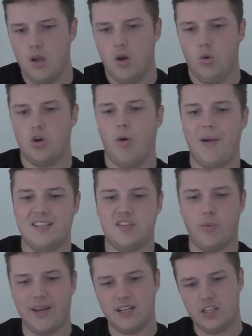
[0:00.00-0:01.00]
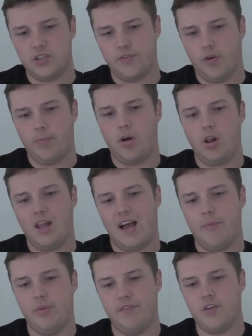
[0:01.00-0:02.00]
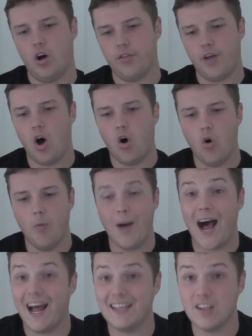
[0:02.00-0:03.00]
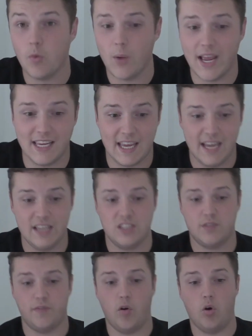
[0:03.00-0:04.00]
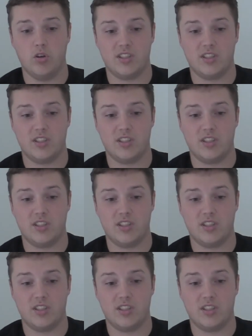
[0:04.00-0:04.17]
We'll go back to English football, and we've got the home and away kits for